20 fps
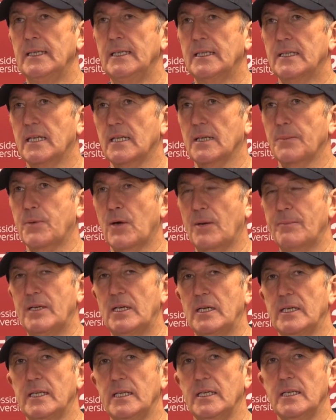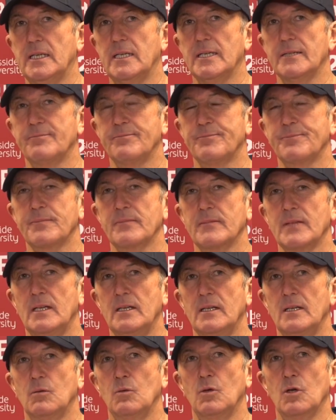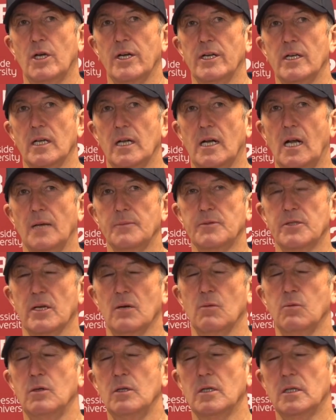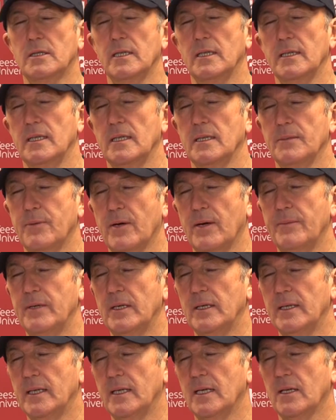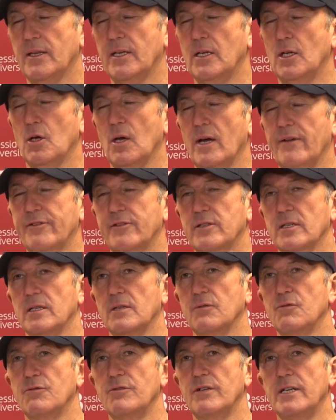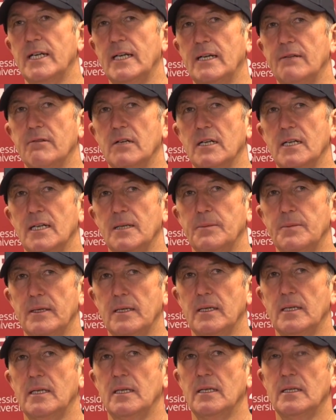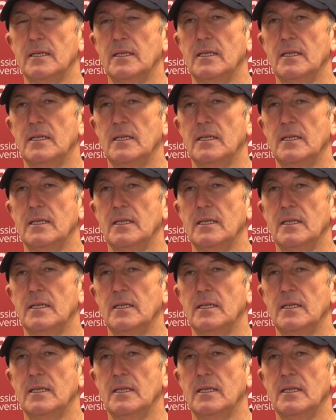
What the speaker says: I think the Premier League, working at the clubs that I've worked at in the Premier League, I think you have to really, really be